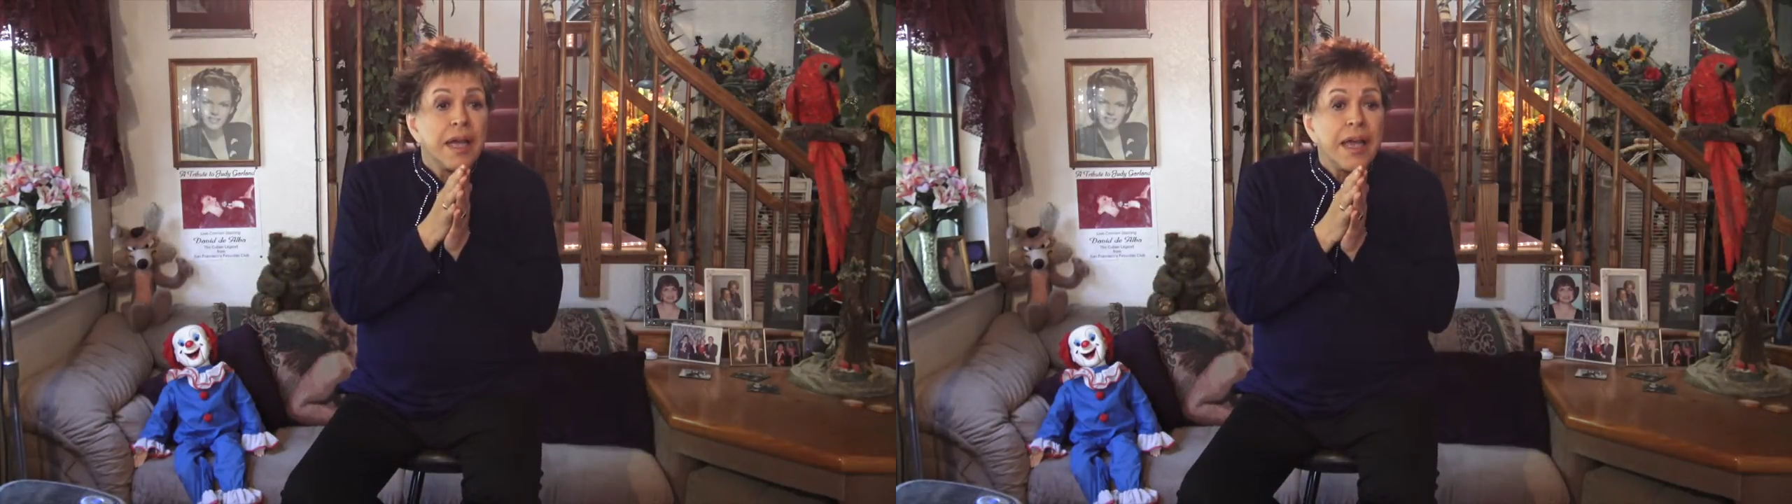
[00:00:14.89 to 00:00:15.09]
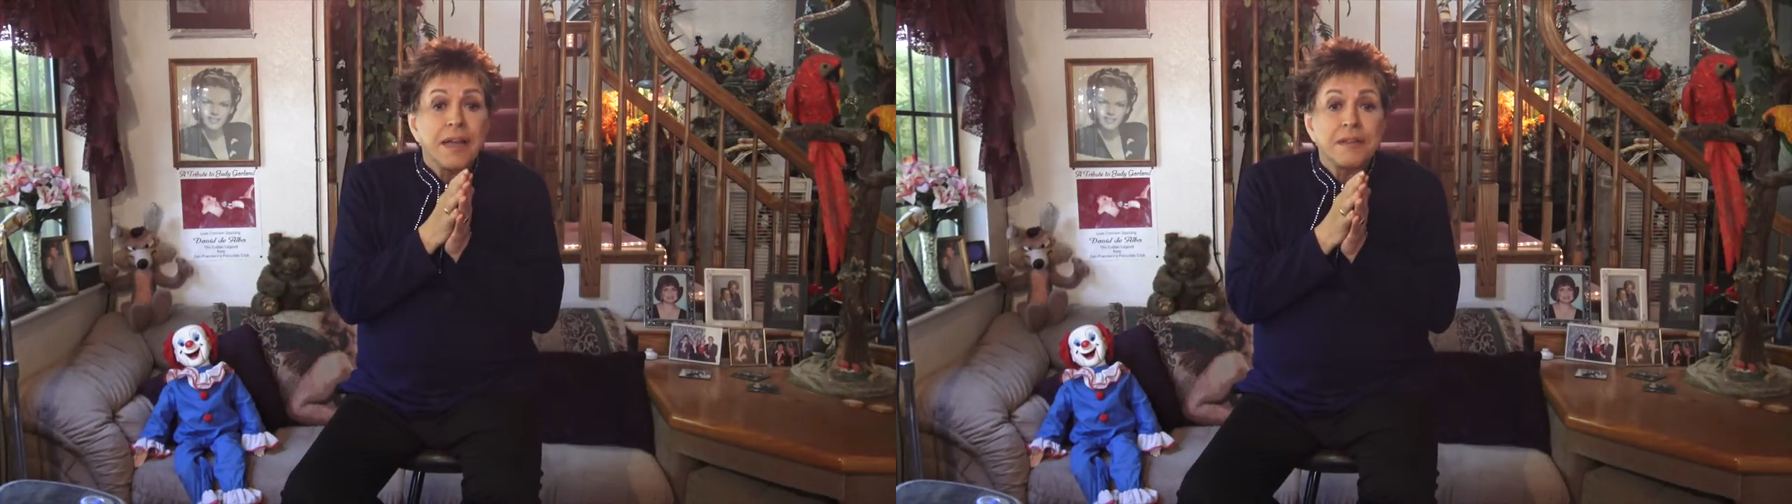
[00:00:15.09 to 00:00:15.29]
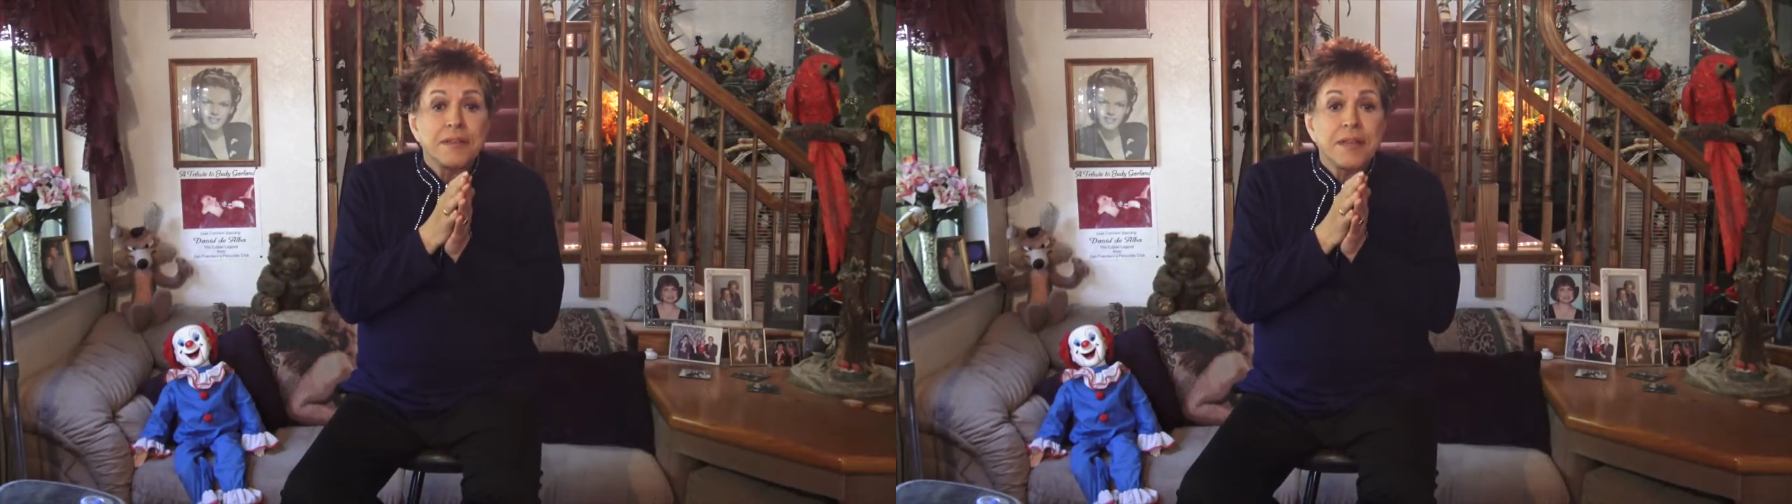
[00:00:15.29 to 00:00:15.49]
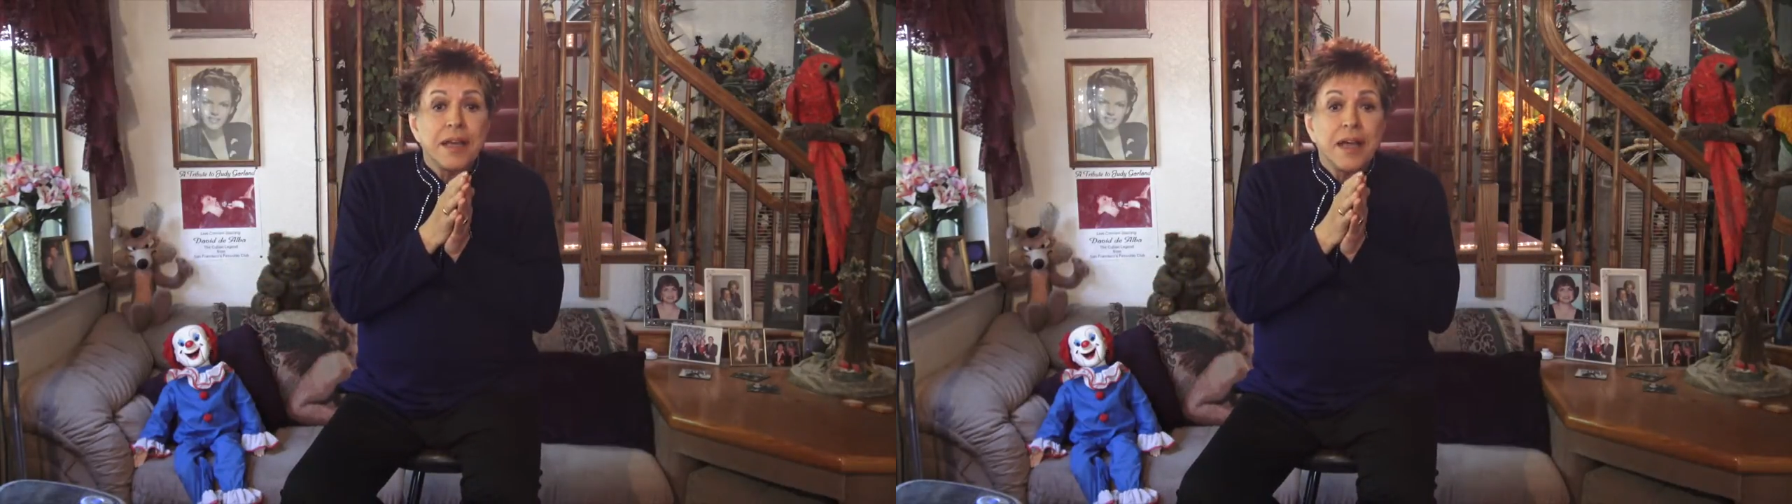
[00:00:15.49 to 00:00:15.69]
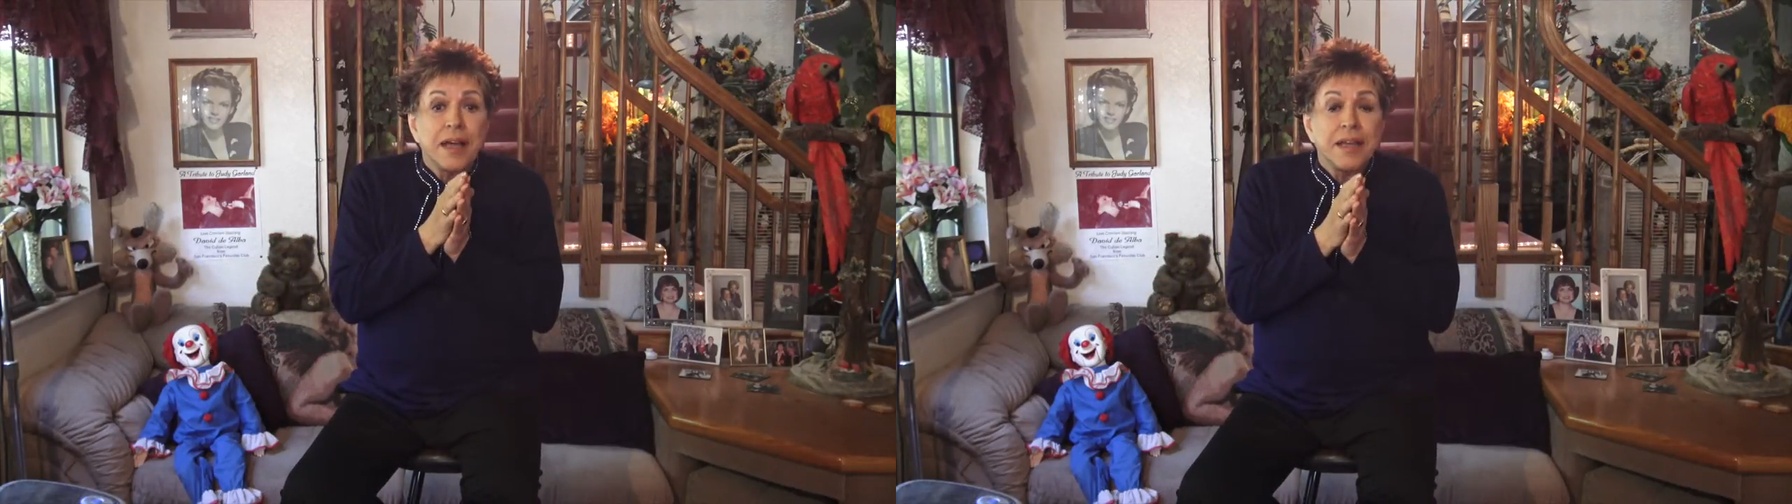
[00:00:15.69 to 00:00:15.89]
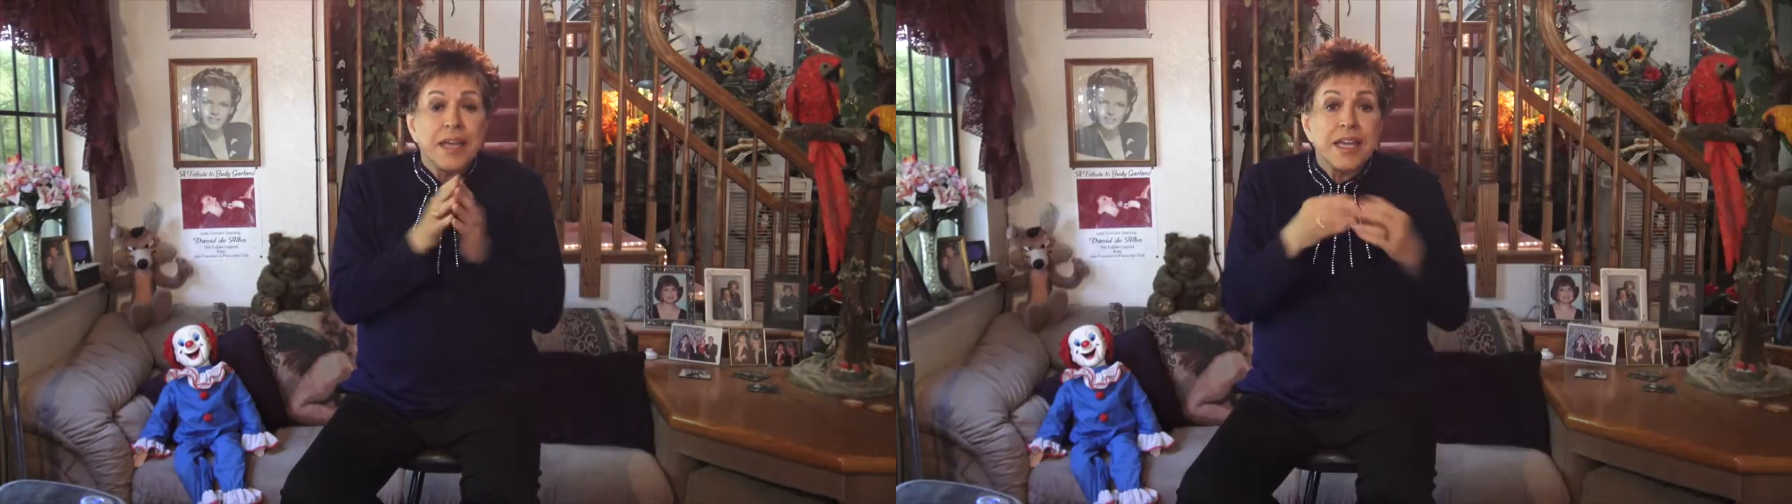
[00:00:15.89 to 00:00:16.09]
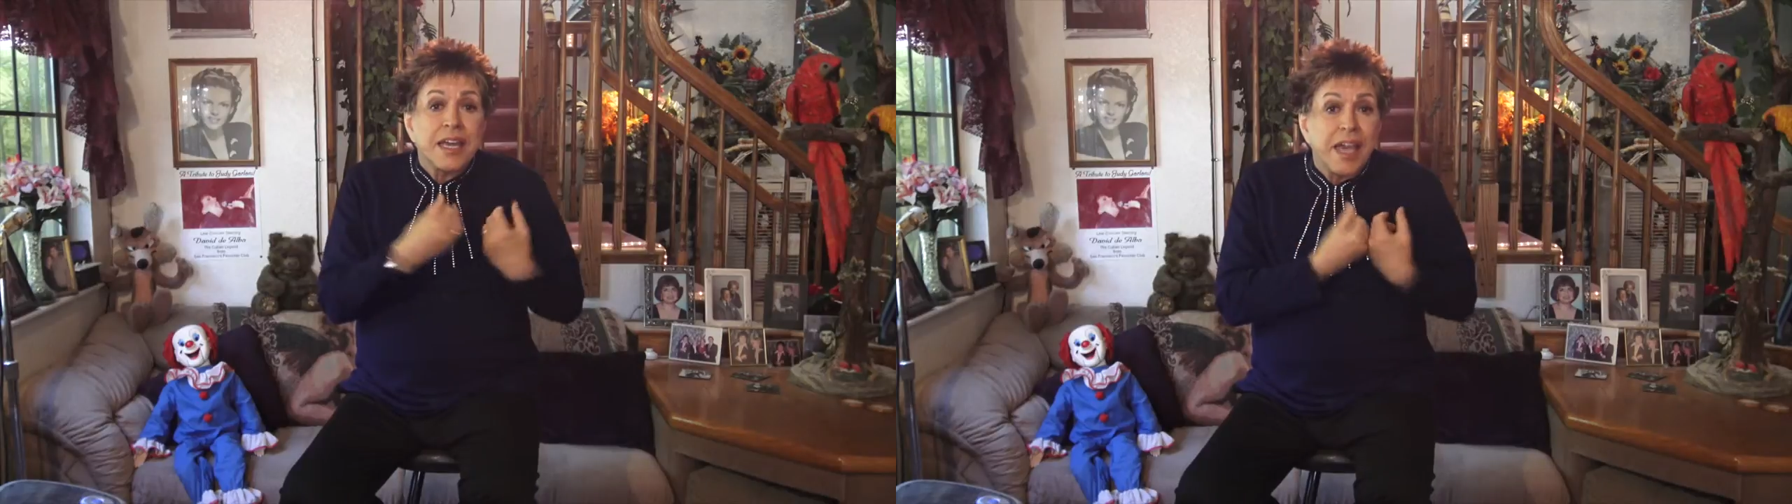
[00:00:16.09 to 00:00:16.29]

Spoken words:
And it